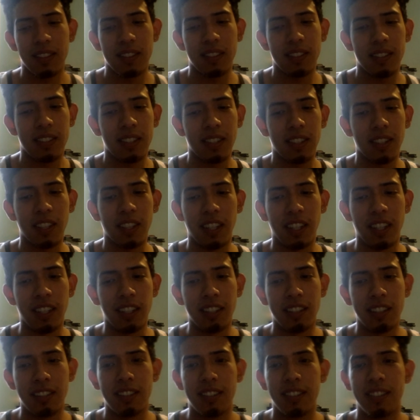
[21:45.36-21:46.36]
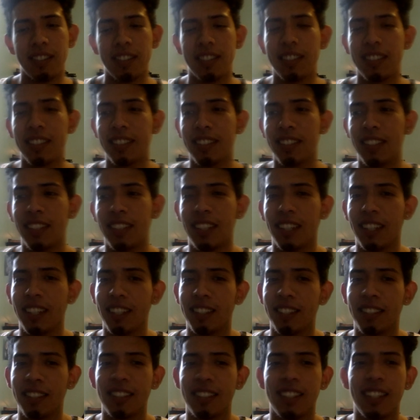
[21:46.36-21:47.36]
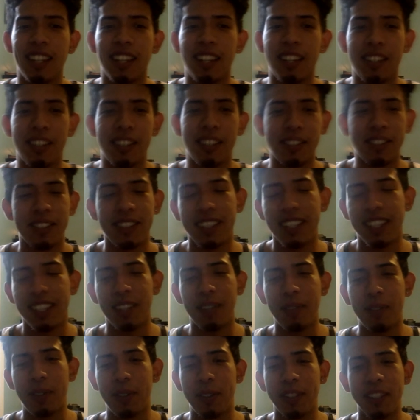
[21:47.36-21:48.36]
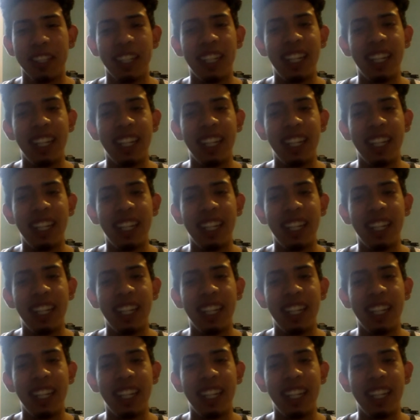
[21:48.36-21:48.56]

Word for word: Clan, I guess. I don't know. Could be wrong.